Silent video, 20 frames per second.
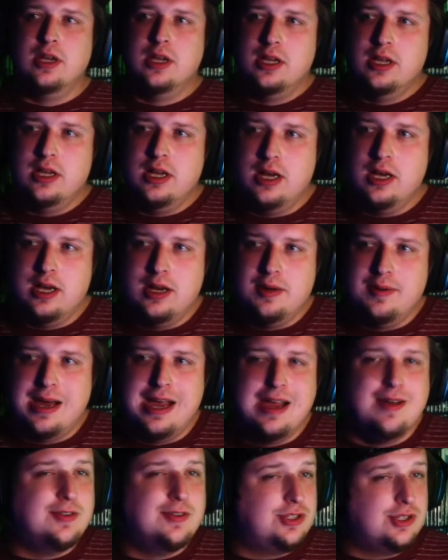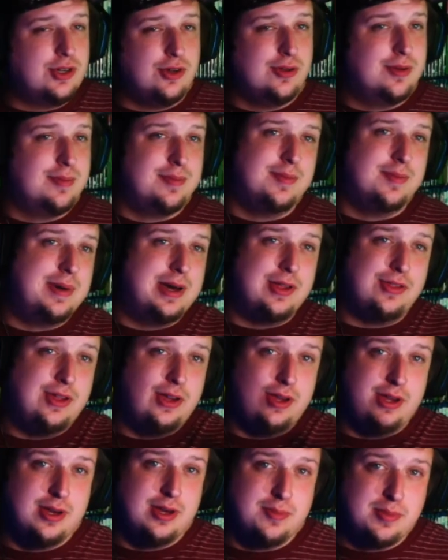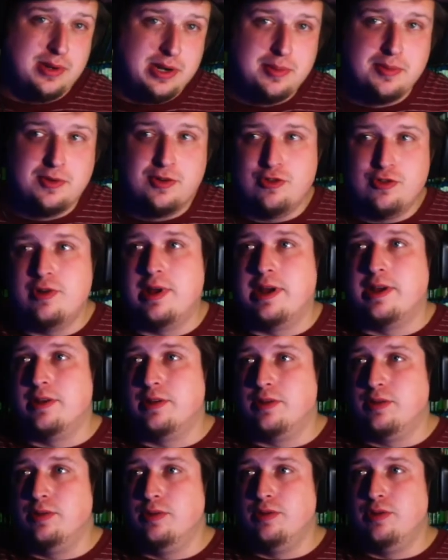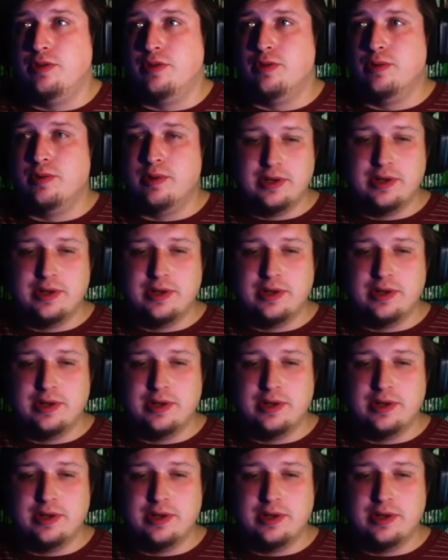I haven't told him about that yet, but I'm going to try to include you in